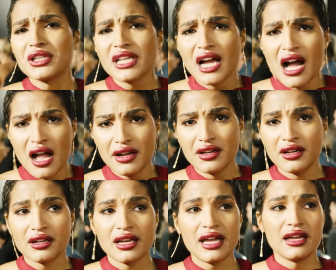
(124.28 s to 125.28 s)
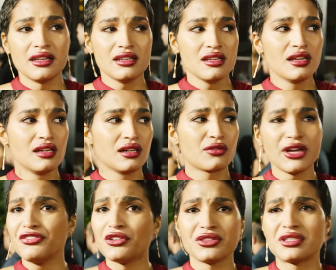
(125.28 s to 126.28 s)
really honored and
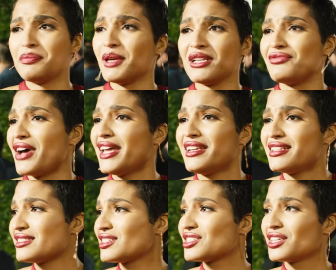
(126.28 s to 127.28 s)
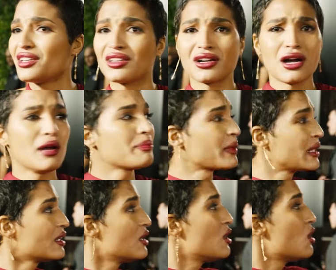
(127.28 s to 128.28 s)
grateful to be invited and to share the
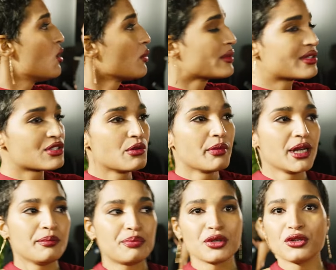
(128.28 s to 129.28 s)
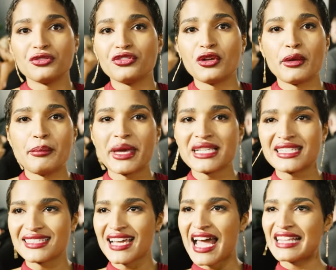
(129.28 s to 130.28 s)
carpet with so many beautiful,
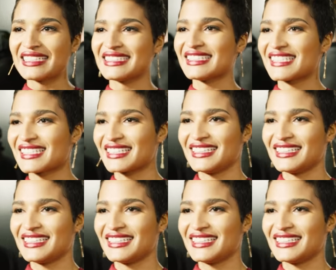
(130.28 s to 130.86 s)
amazing talents. It's